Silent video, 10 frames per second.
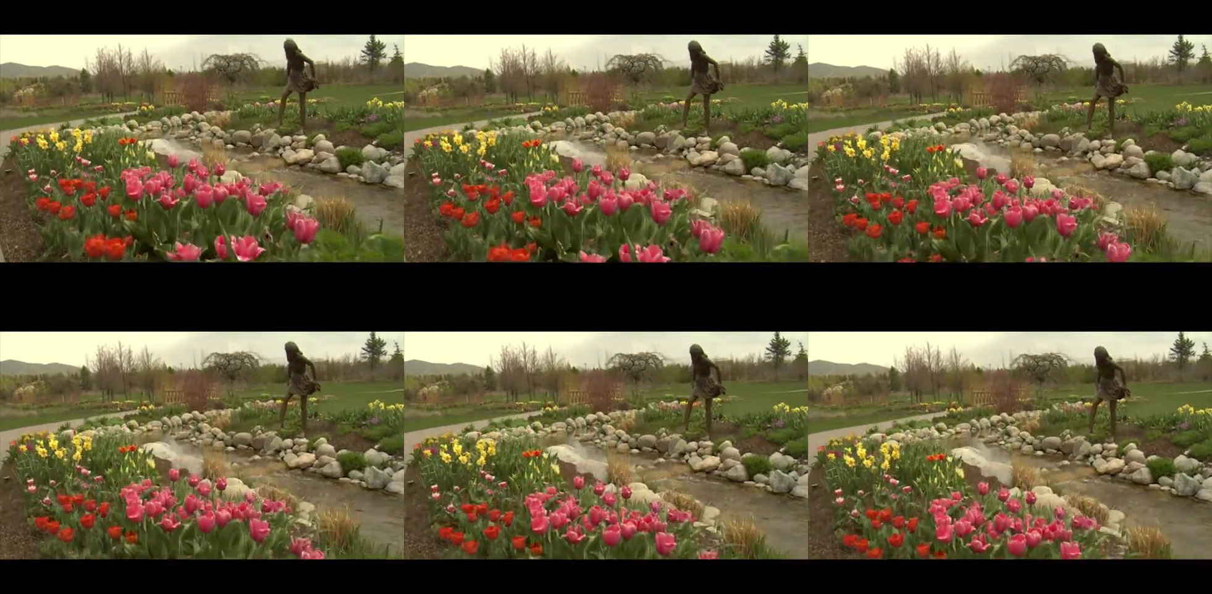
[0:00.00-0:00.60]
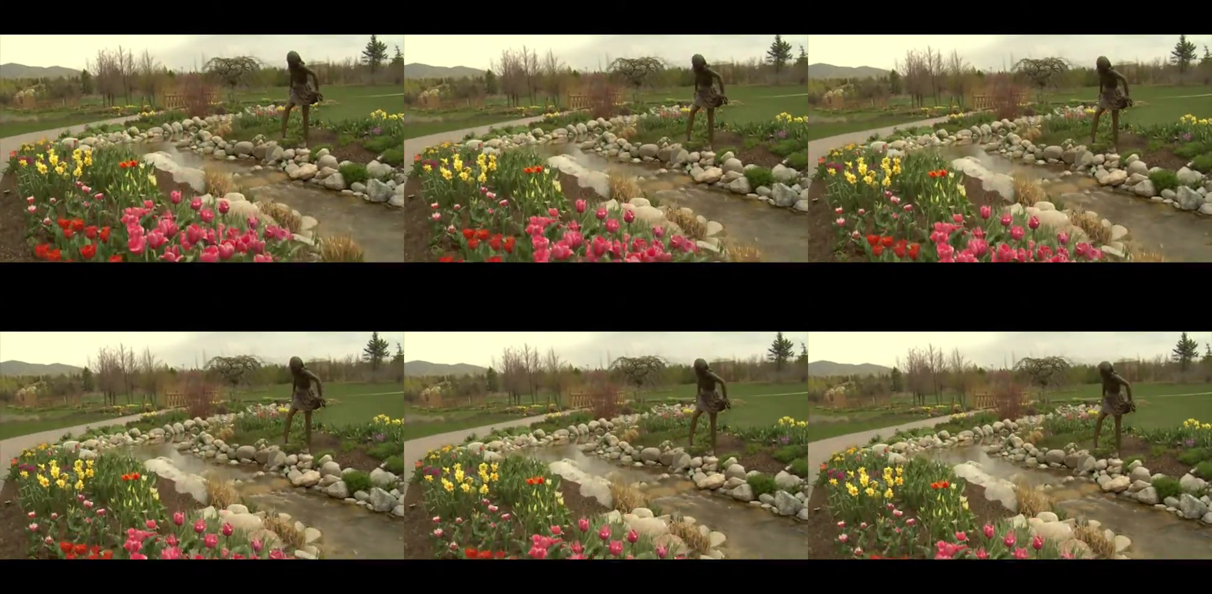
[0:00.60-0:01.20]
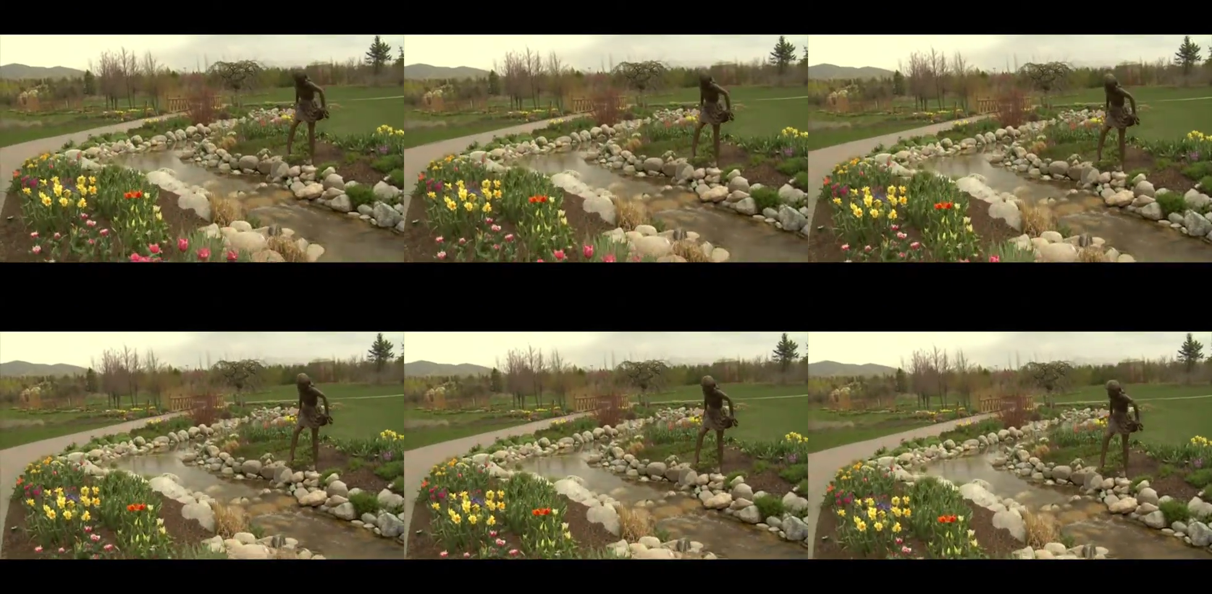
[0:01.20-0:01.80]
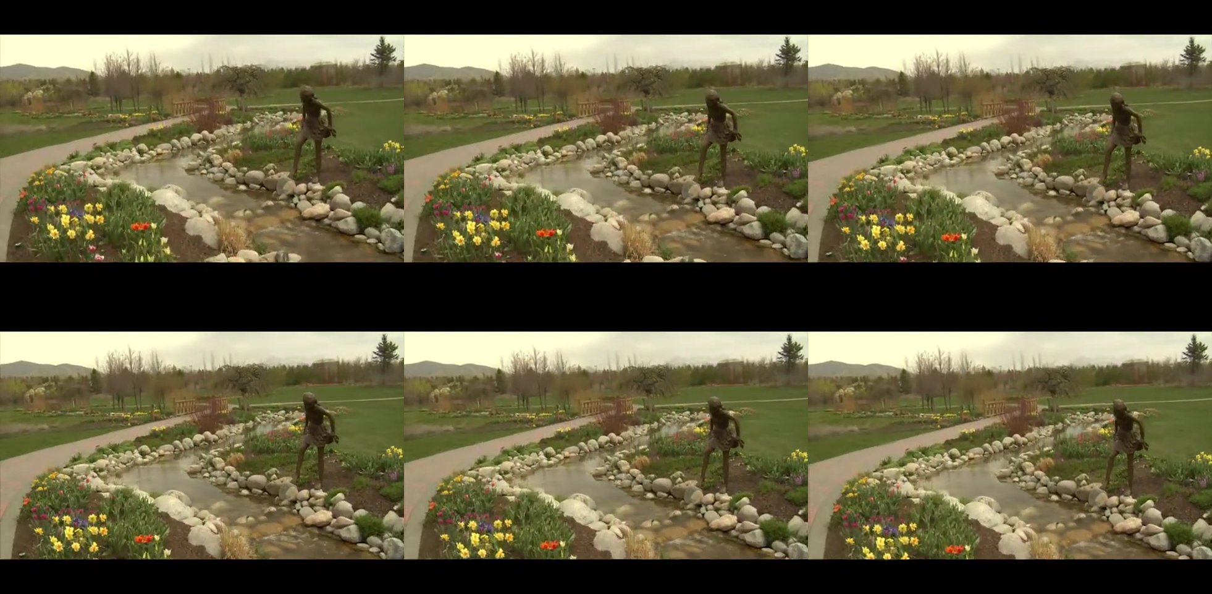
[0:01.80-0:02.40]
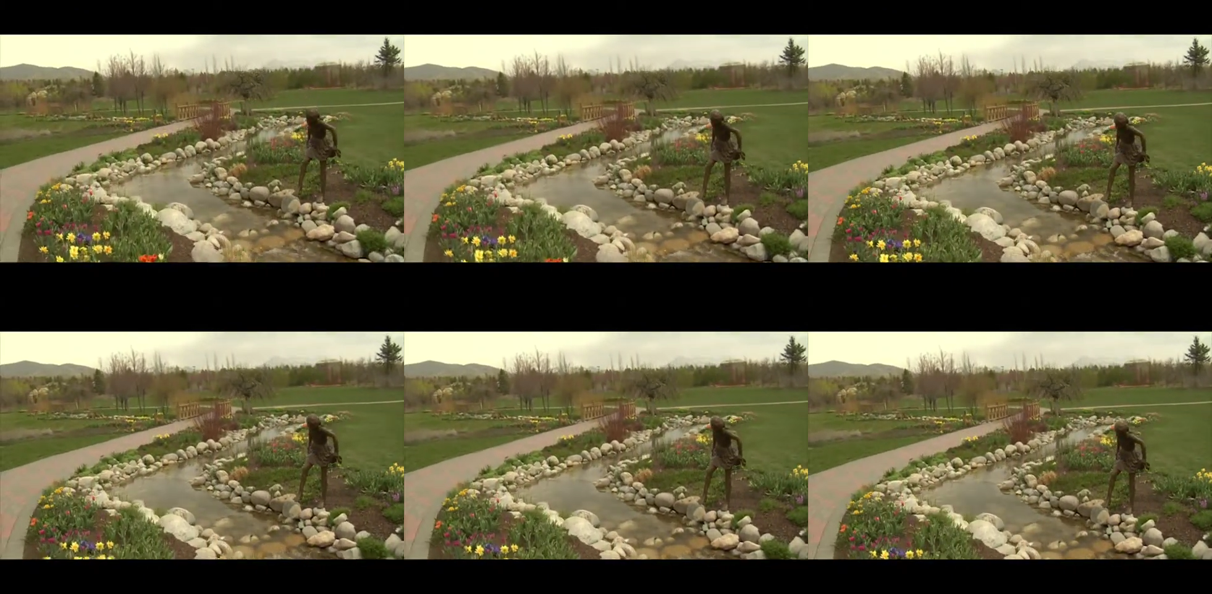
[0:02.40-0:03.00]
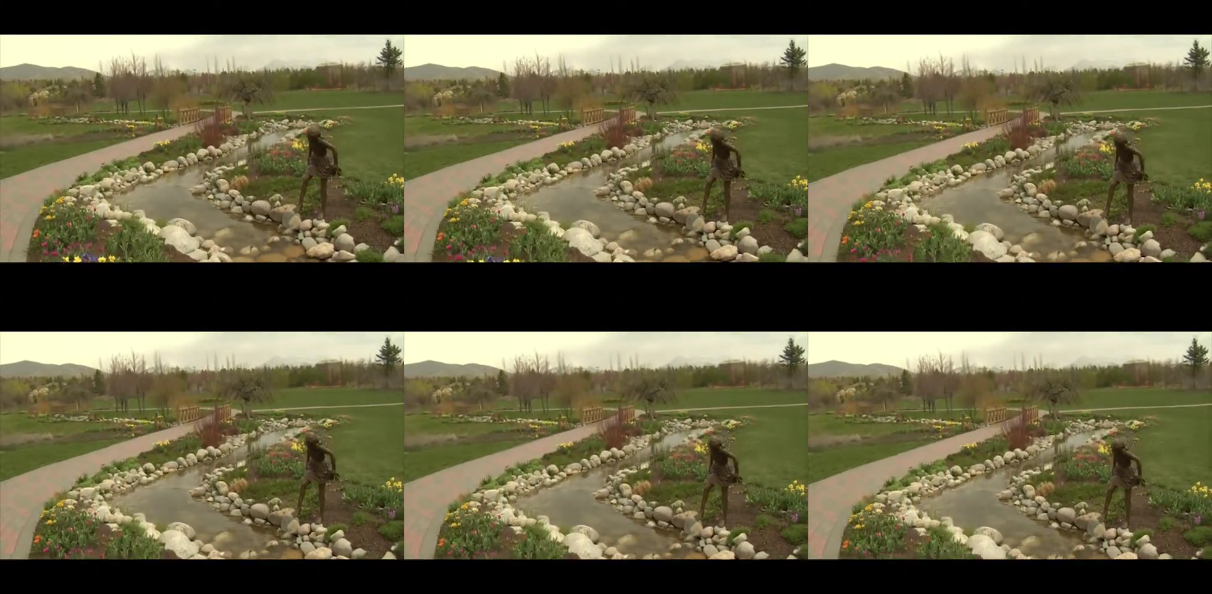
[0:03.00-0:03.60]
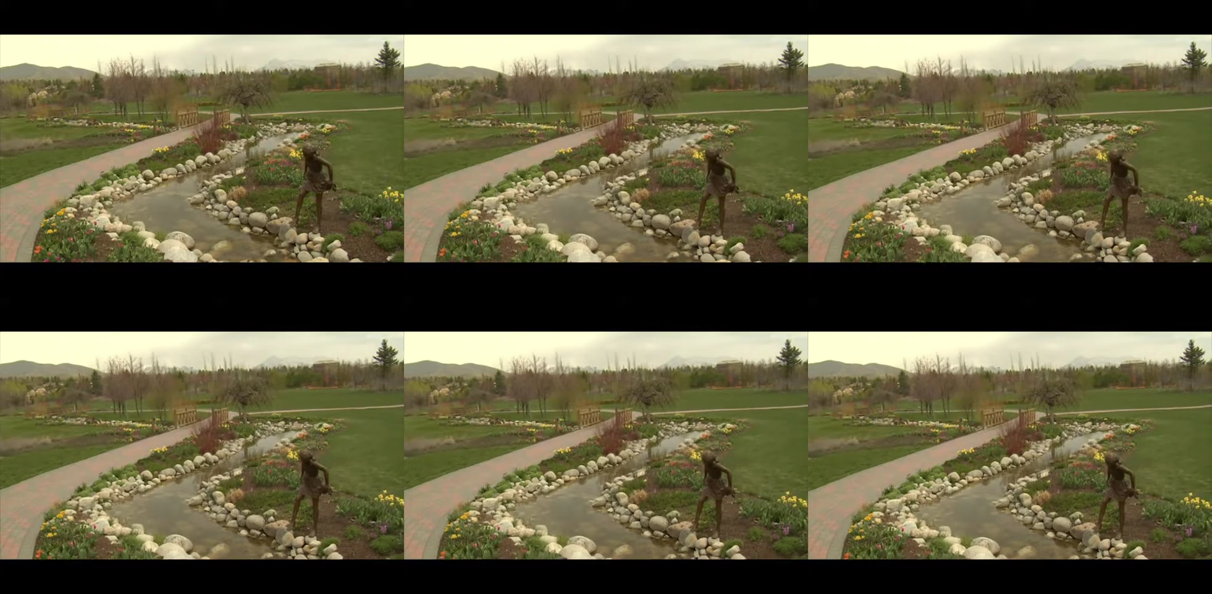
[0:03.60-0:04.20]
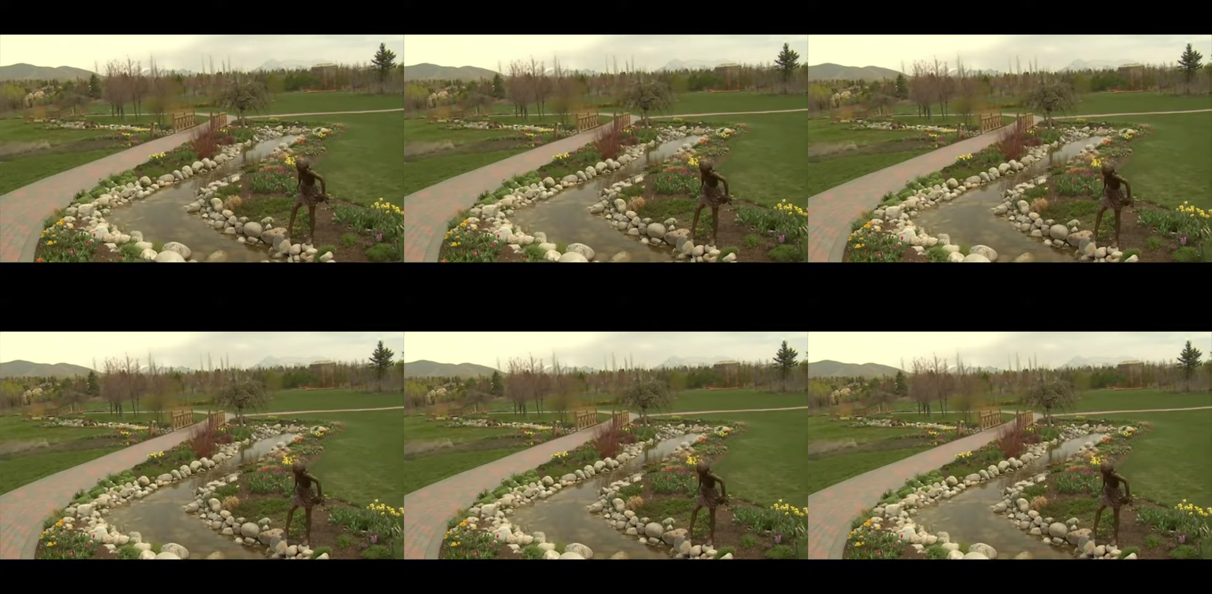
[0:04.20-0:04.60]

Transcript: Nobody's mouth can be seen.